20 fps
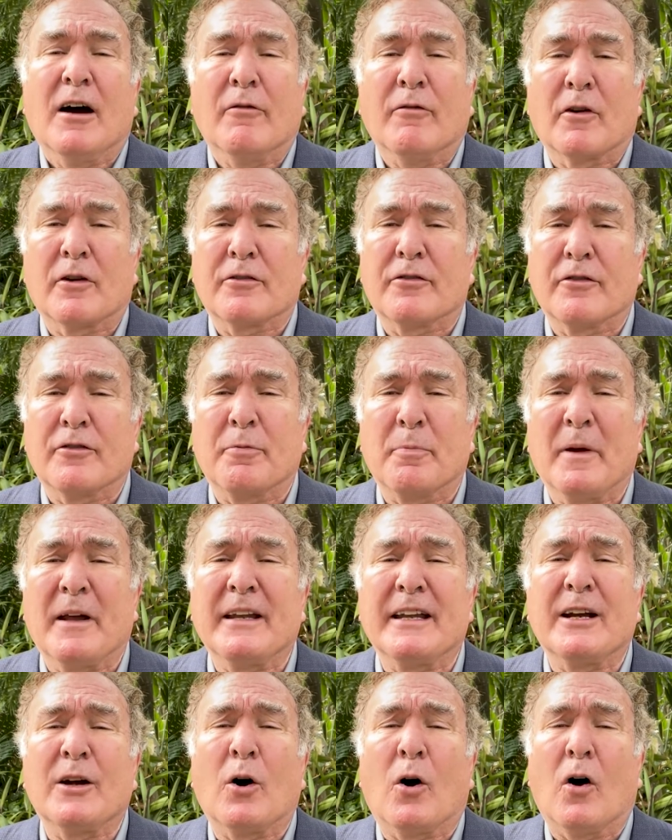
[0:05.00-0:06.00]
of our
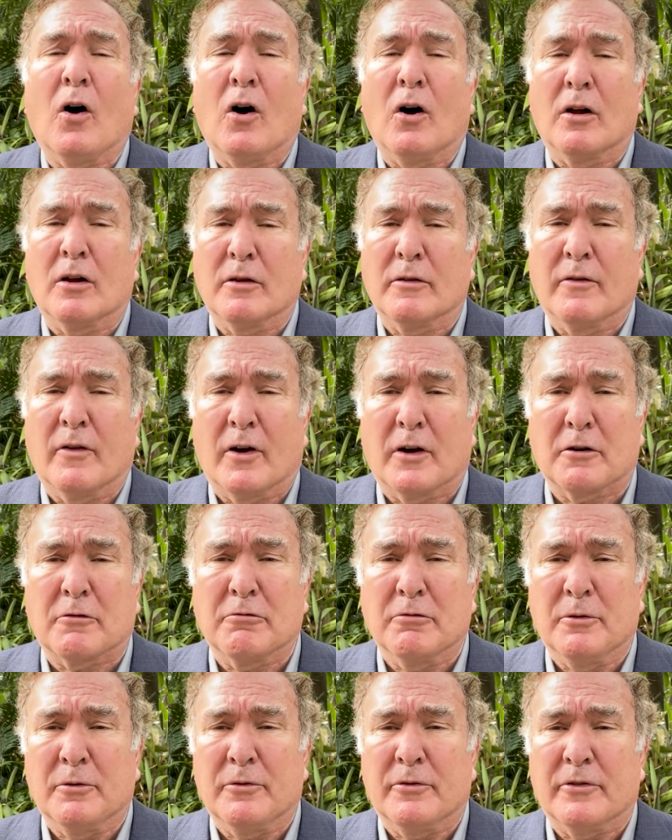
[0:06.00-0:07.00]
suspending all of our
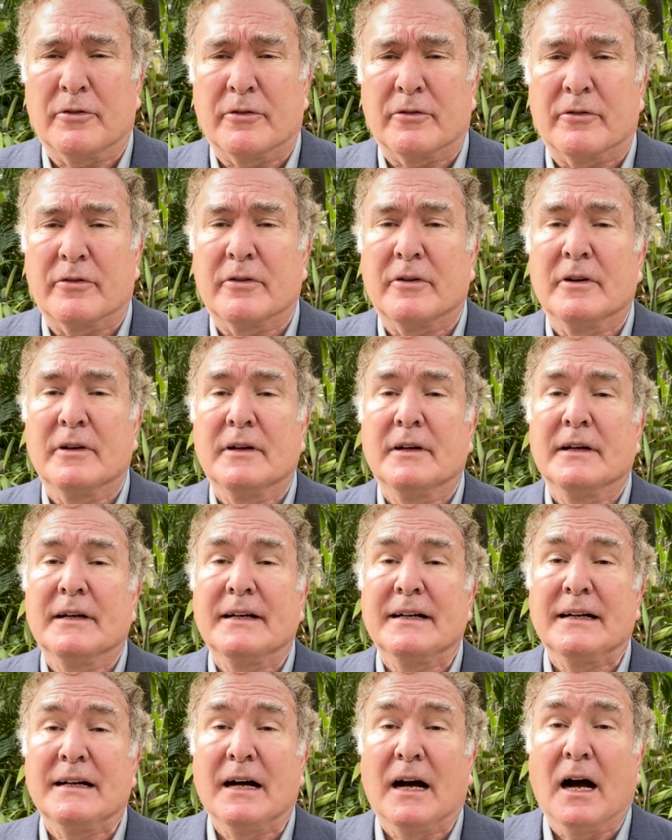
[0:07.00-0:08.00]
cruises.
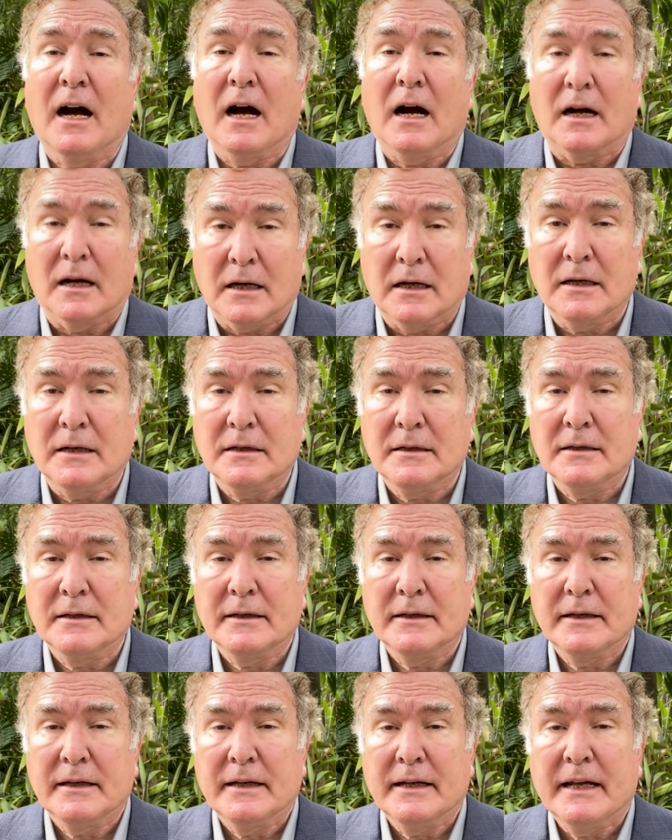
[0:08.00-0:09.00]
Ugh.
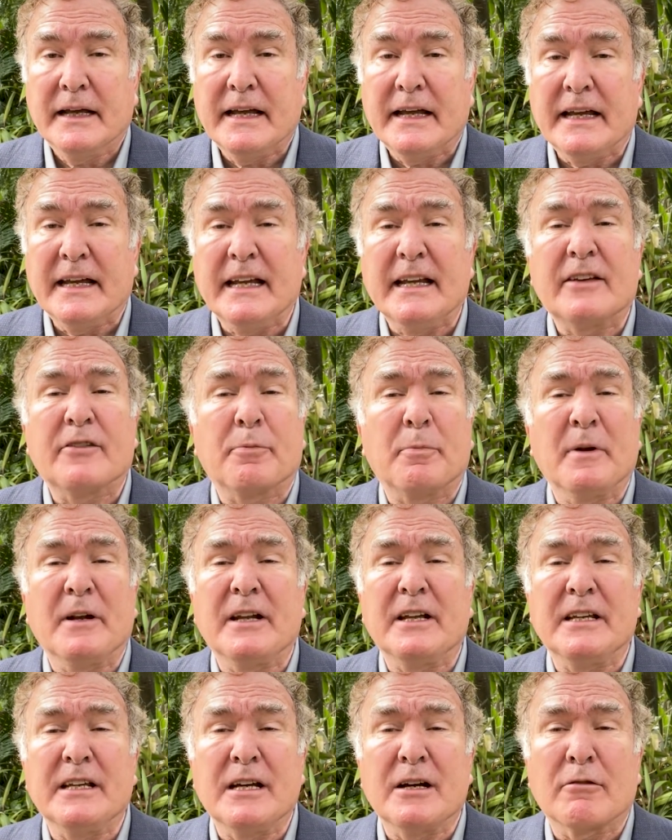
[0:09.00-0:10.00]
It's been
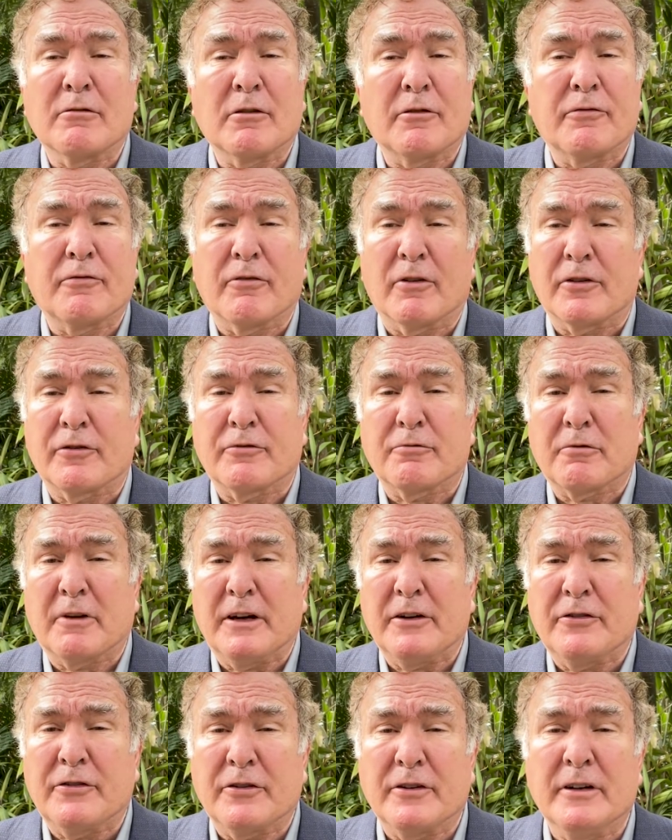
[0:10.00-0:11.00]
a year of
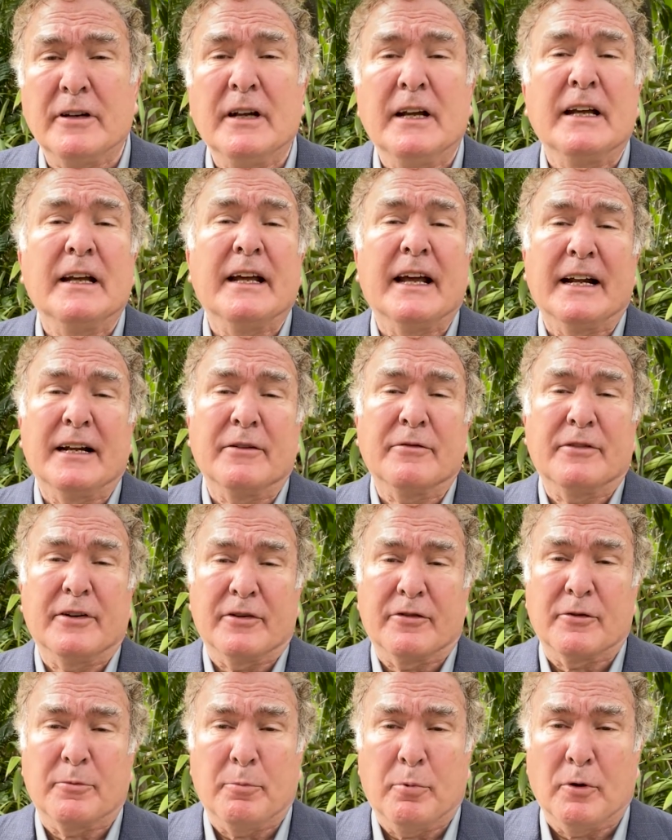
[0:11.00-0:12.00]
frustration and of
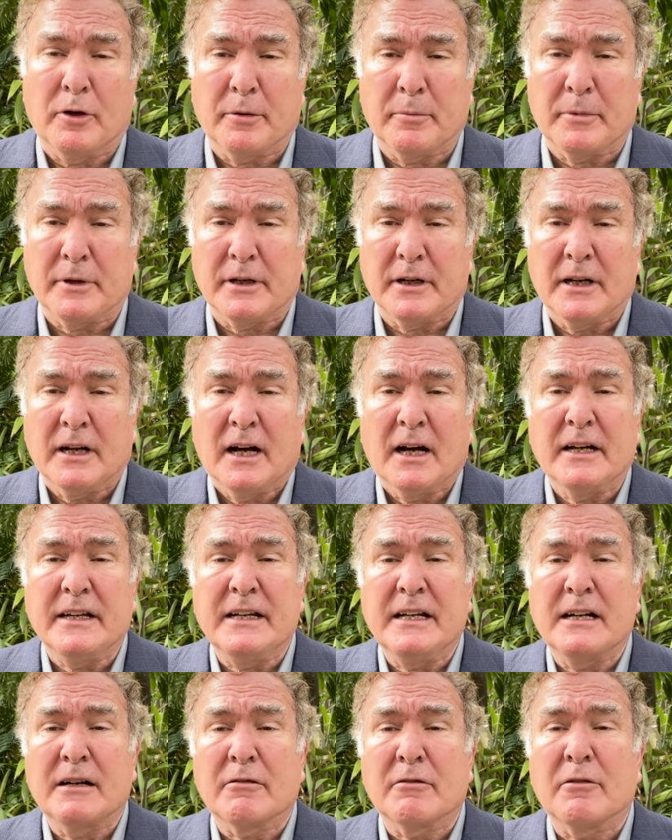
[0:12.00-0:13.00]
disappointment, a
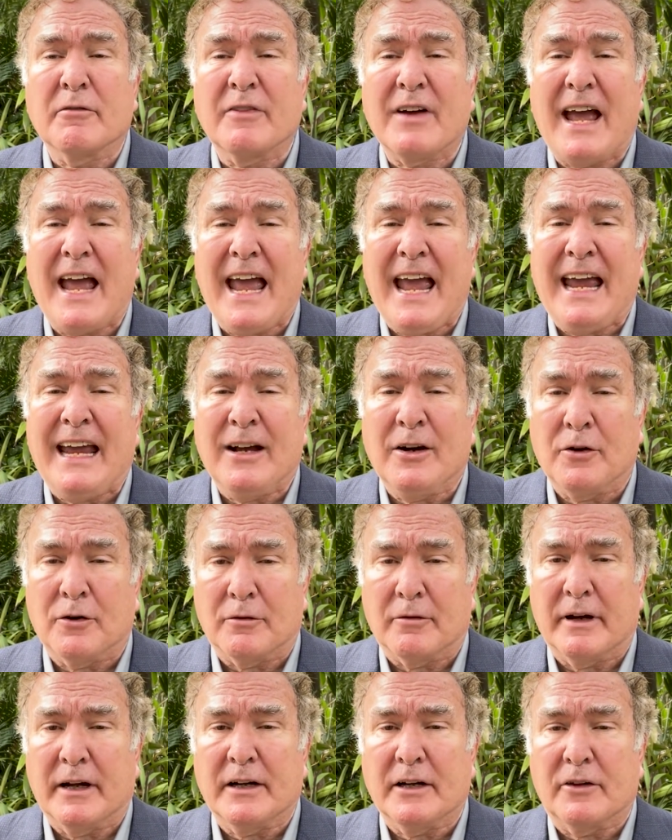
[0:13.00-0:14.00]
year of
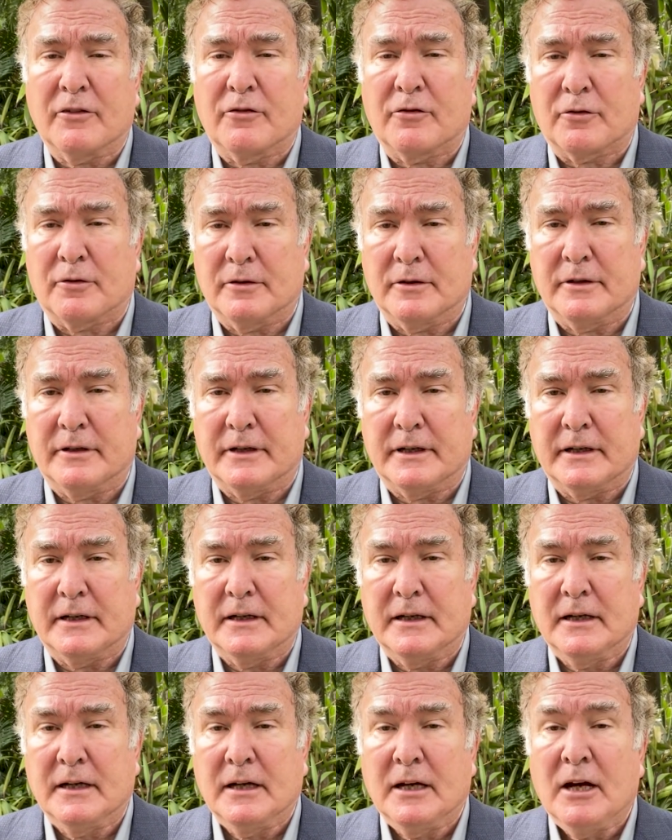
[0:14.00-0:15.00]
anger and uncertainty.
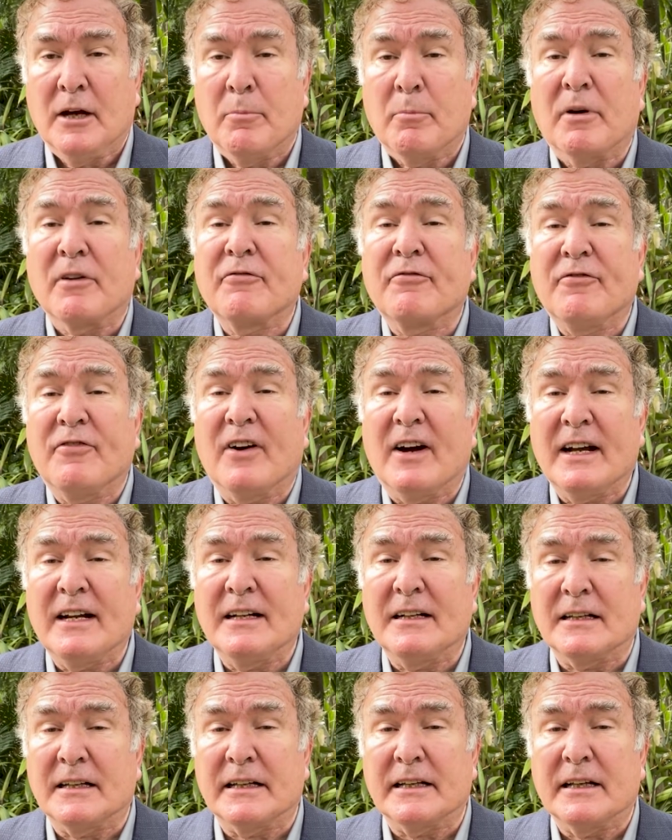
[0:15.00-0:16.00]
But
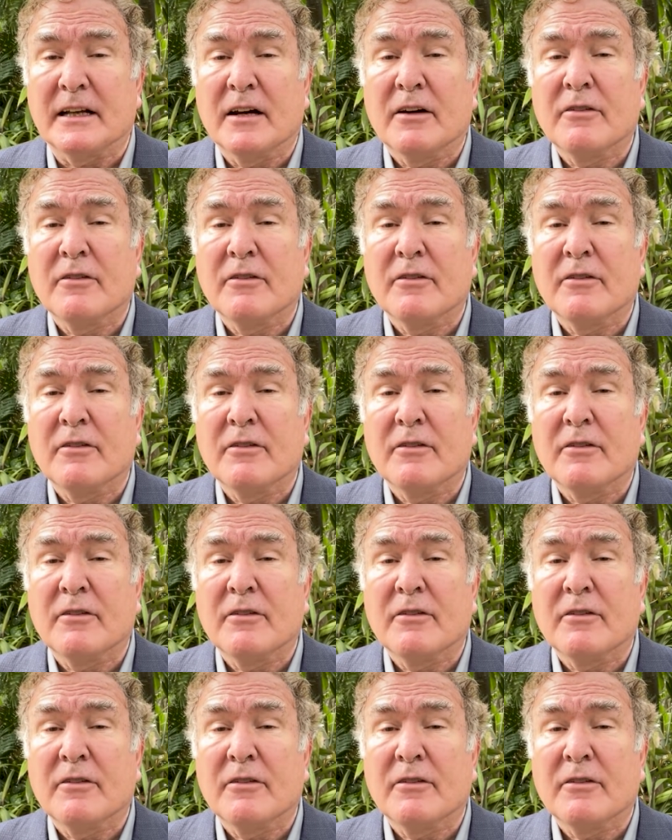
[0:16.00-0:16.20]
finally,